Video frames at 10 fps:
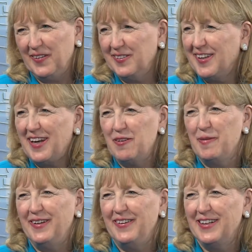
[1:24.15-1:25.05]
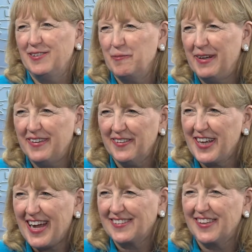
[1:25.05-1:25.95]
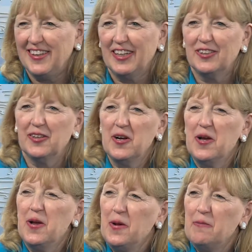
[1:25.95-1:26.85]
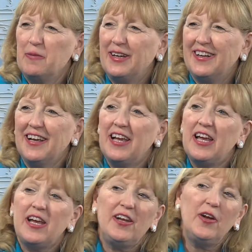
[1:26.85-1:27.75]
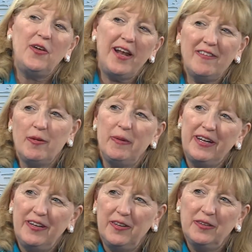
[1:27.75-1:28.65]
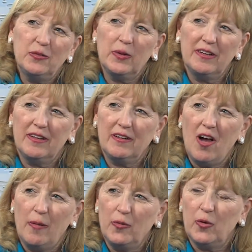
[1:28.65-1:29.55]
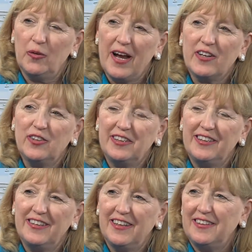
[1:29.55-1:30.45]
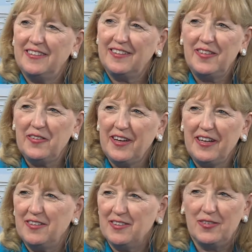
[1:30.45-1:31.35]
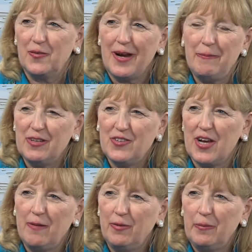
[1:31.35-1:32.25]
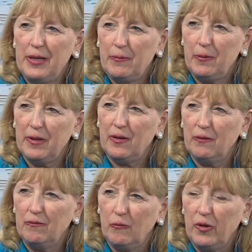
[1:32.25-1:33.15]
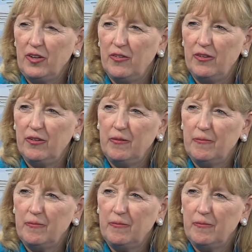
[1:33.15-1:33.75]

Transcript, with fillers: It's not everybody who gets to meet their tax collector, but you know, not everybody knows what the comptroller actually does. Can you kind of describe the job for people about what you do?